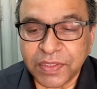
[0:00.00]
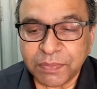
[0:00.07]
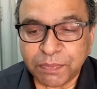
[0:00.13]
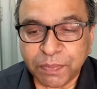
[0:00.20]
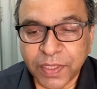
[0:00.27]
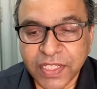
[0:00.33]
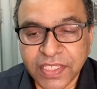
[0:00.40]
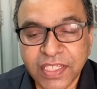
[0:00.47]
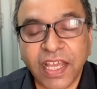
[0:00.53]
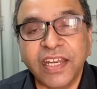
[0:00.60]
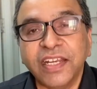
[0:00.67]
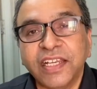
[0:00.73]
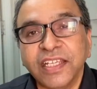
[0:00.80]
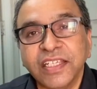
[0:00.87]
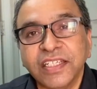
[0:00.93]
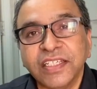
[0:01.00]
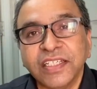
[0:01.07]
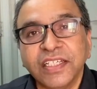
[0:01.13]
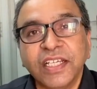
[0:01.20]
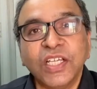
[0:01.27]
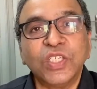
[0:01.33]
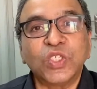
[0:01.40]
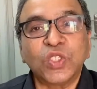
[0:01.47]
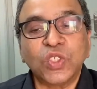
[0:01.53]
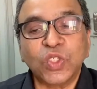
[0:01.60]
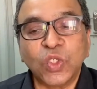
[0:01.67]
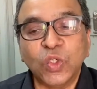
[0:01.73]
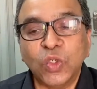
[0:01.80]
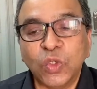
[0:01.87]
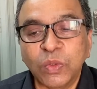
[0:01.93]
personality, is
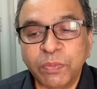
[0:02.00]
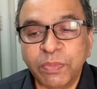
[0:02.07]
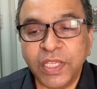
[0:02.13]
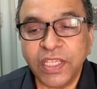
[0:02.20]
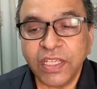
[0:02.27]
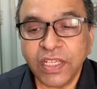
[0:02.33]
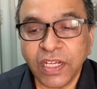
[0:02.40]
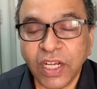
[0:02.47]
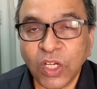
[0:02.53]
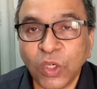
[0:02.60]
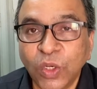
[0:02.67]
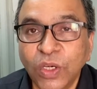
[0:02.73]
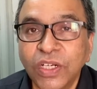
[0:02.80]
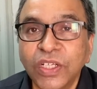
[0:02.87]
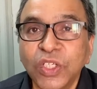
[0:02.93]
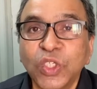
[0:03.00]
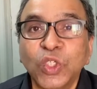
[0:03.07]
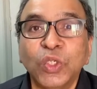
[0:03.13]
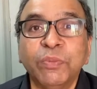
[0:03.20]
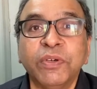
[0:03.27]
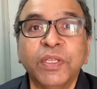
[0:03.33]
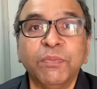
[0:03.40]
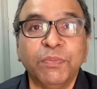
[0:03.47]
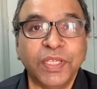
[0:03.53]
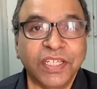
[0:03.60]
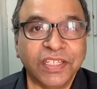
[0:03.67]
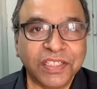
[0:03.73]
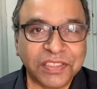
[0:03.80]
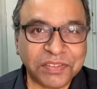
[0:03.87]
to be a good human being.